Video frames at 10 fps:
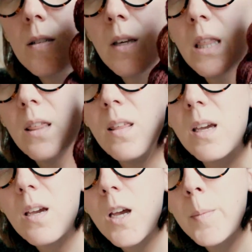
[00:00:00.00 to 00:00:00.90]
So I
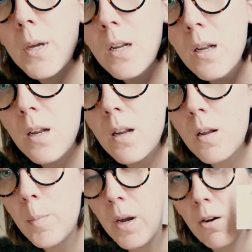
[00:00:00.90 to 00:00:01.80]
think I'm gonna knit
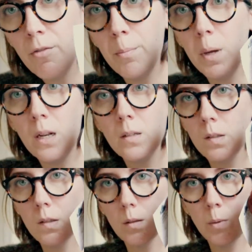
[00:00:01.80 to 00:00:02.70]
a pair of
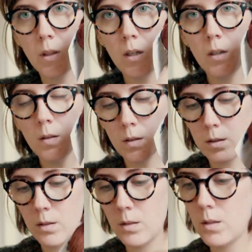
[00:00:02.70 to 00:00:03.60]
mittens with
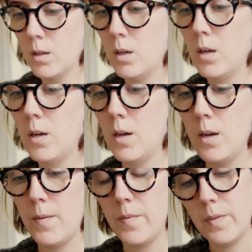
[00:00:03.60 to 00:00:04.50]
these.
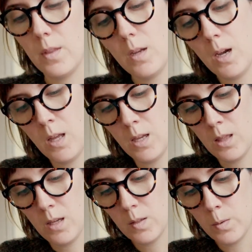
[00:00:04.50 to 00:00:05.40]
And
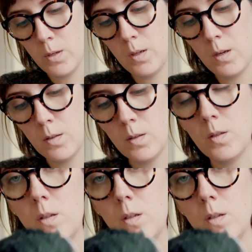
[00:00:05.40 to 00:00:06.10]
then this one is